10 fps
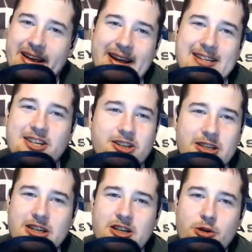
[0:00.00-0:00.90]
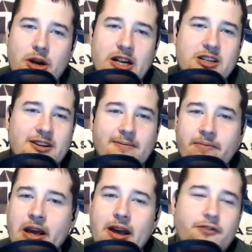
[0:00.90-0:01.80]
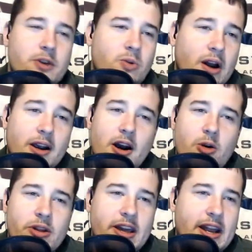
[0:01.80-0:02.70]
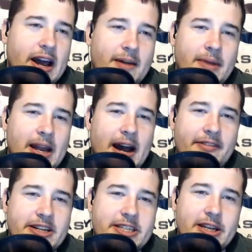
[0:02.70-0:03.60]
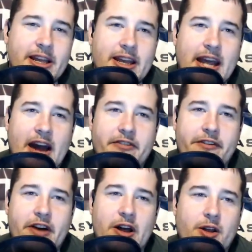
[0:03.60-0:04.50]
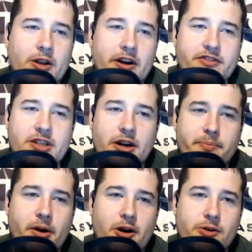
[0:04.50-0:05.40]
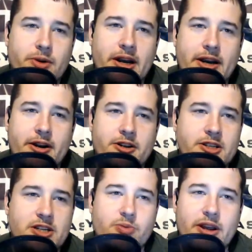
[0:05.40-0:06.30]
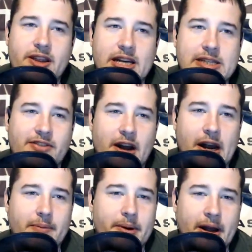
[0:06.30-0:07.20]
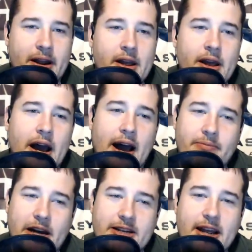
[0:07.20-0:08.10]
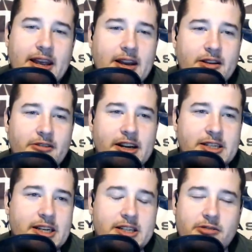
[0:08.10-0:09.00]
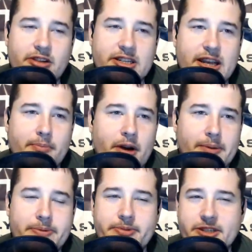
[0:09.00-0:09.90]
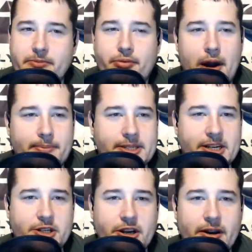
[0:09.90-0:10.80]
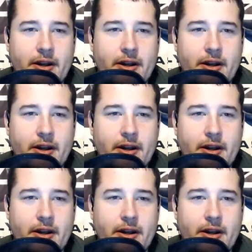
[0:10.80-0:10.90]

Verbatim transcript: That's just a situation. If you want to go with it, I mean, obviously the Cafe Value loves Doug Baldwin and Kearse this week. That's fine. But I'm not taking the risk. It's a risky prop- proposition.